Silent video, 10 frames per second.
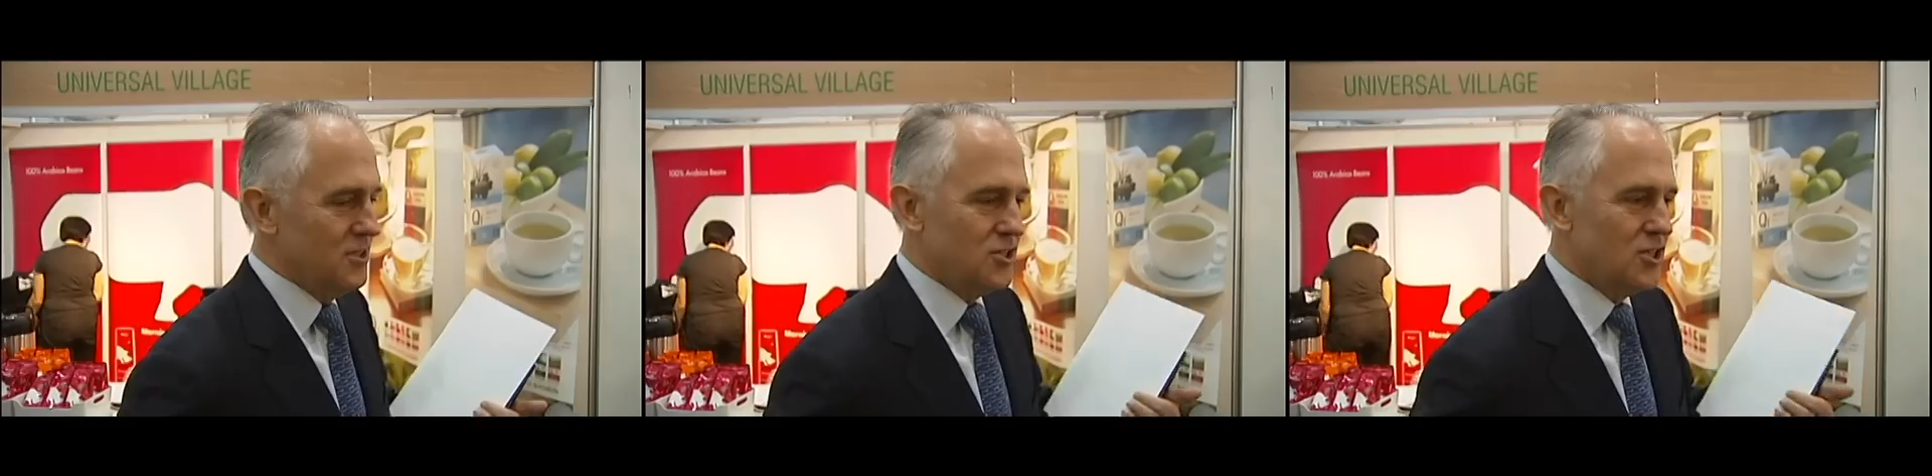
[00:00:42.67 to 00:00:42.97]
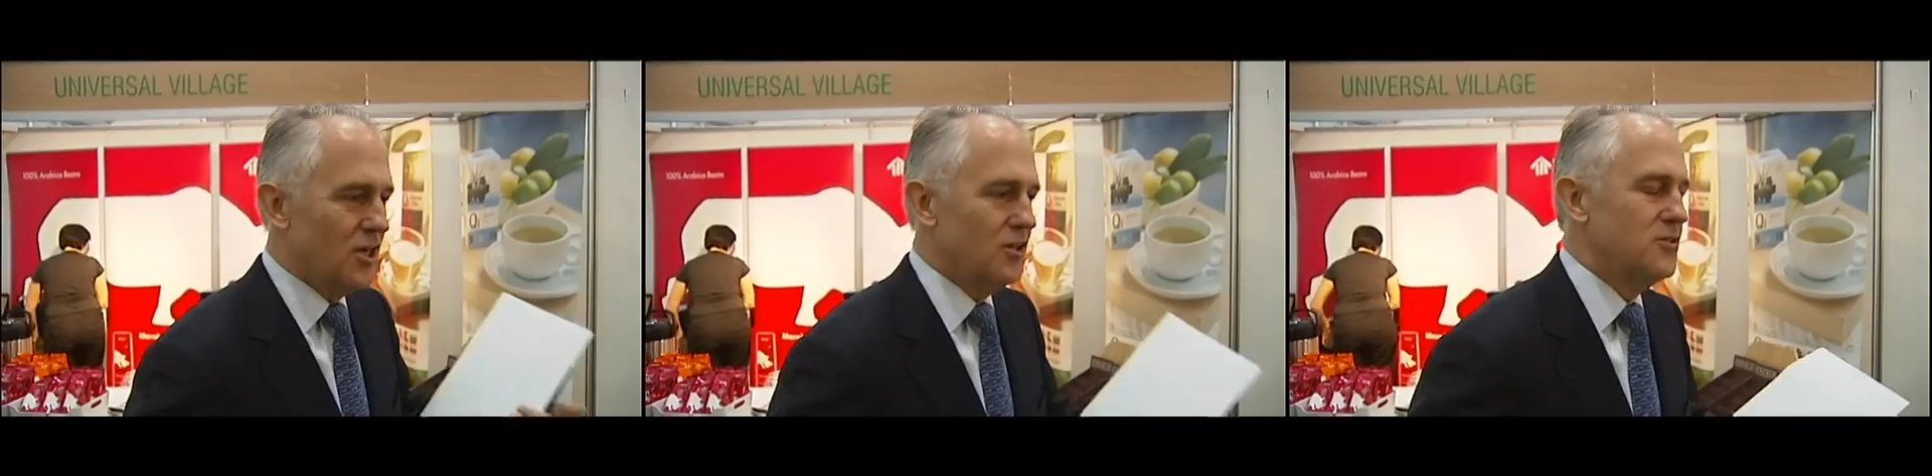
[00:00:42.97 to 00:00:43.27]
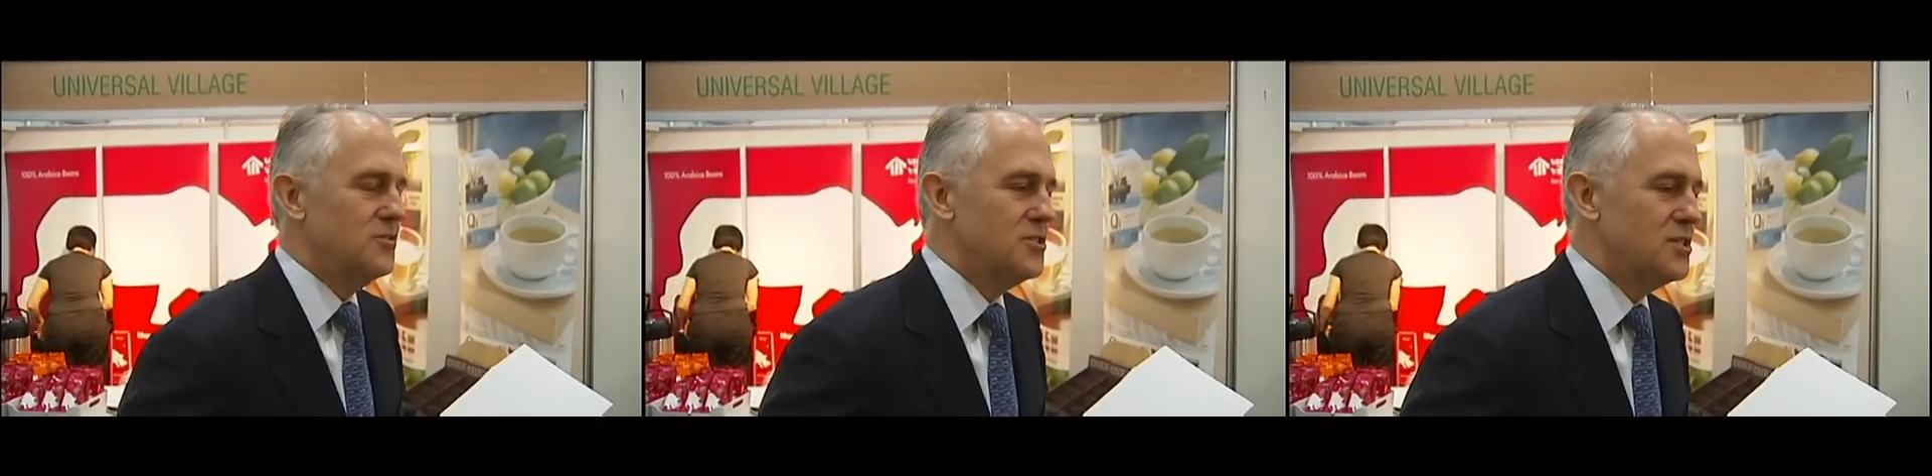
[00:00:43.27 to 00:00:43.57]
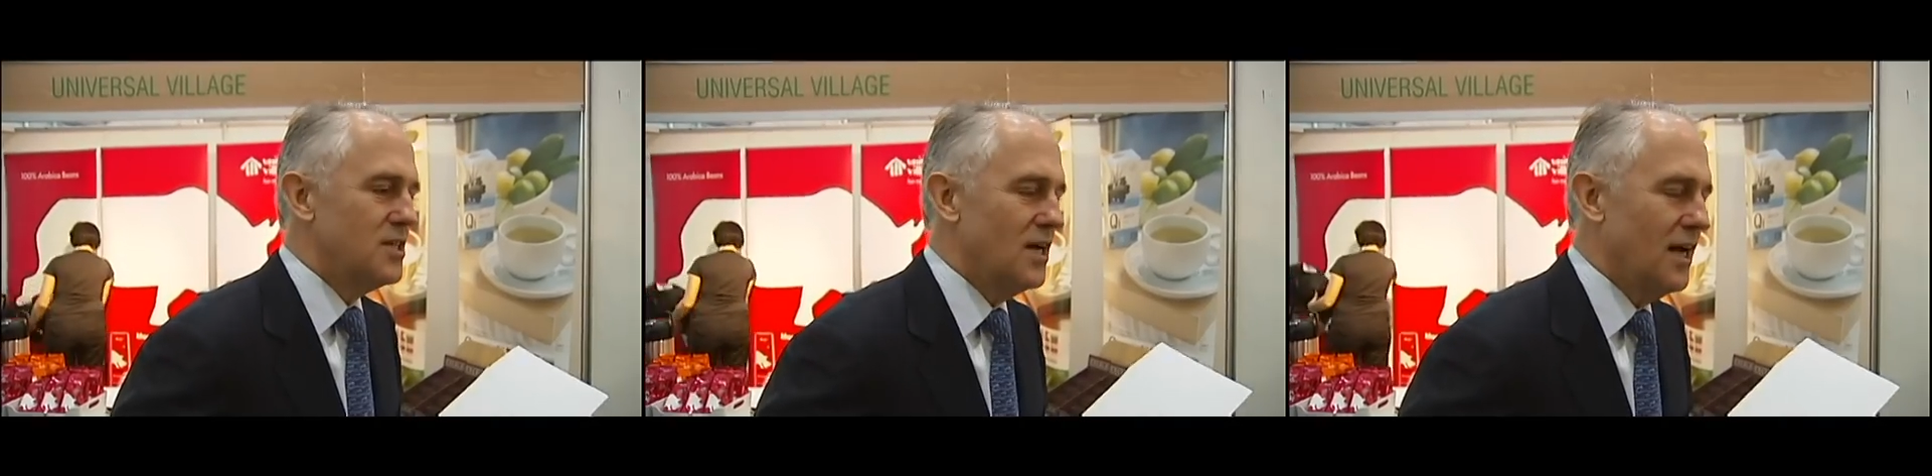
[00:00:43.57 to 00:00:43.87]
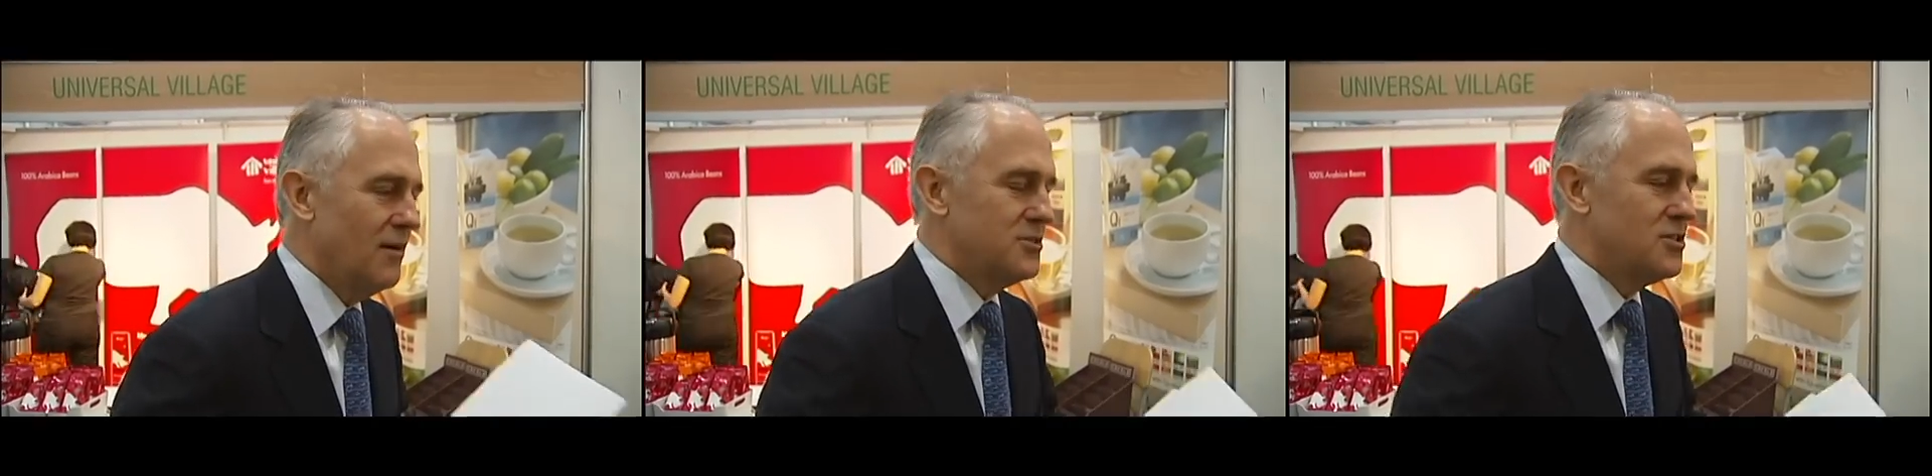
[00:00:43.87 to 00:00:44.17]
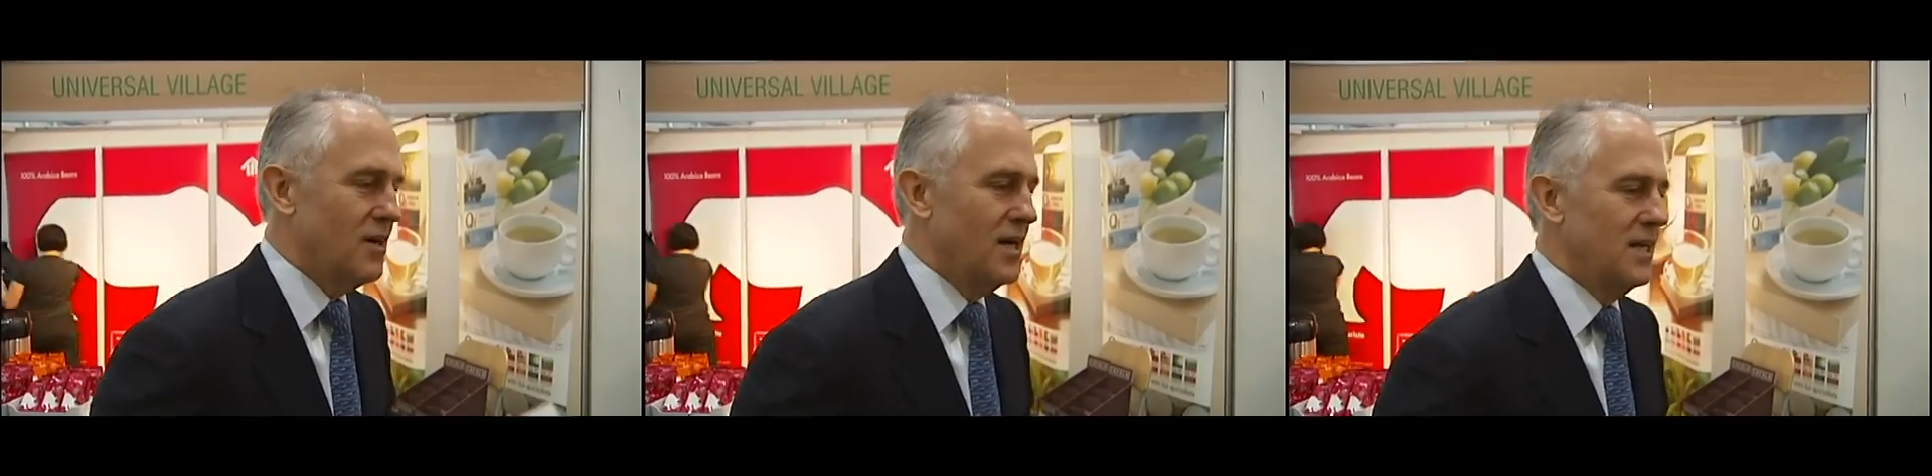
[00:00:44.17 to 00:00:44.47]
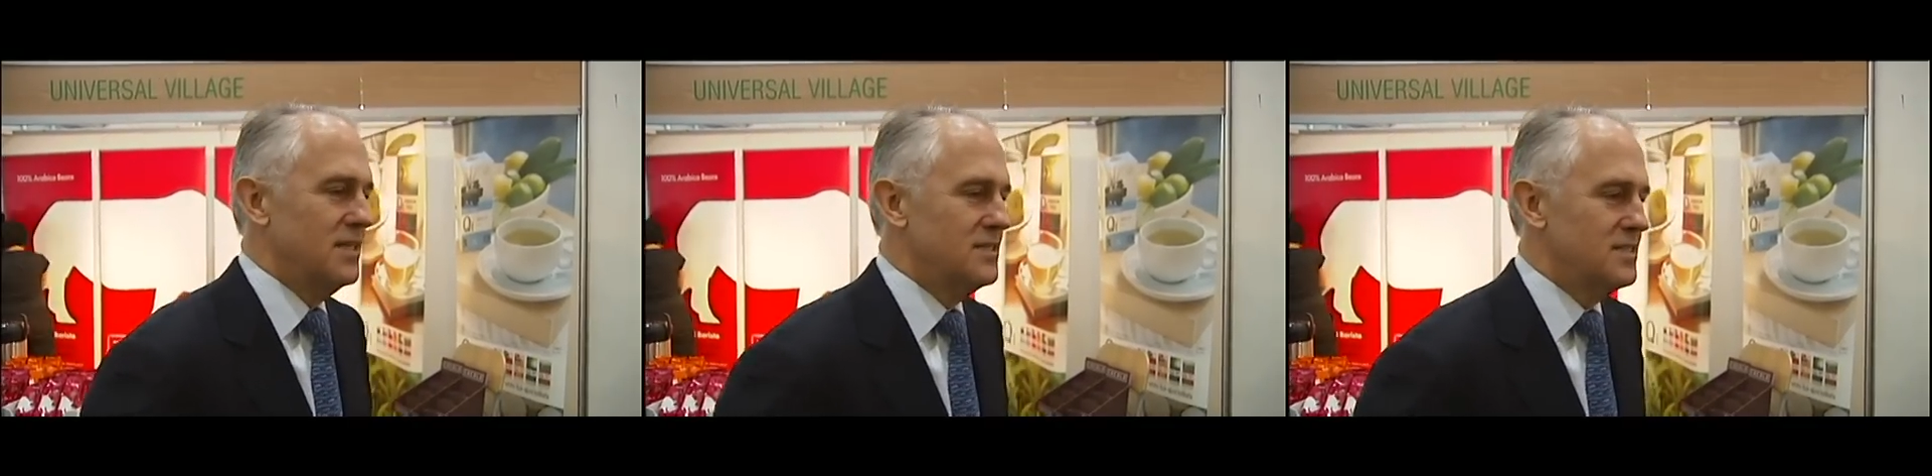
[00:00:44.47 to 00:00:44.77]
shows how
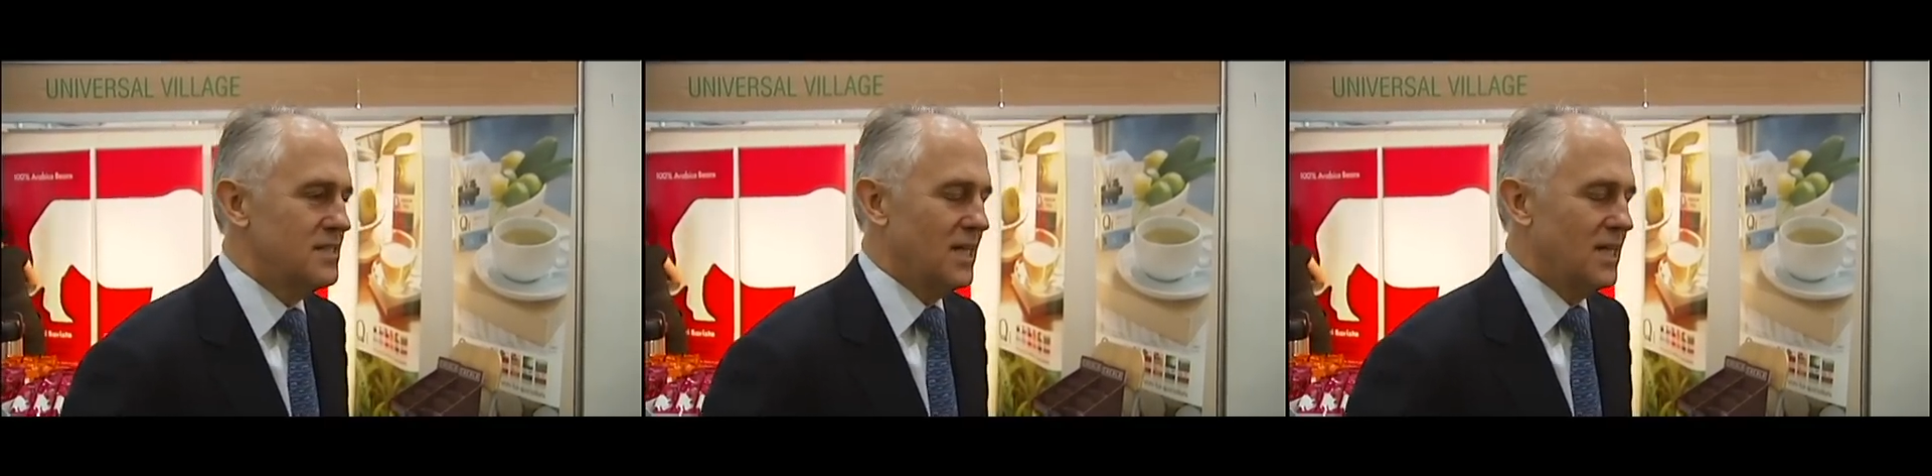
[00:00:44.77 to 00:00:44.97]
Australians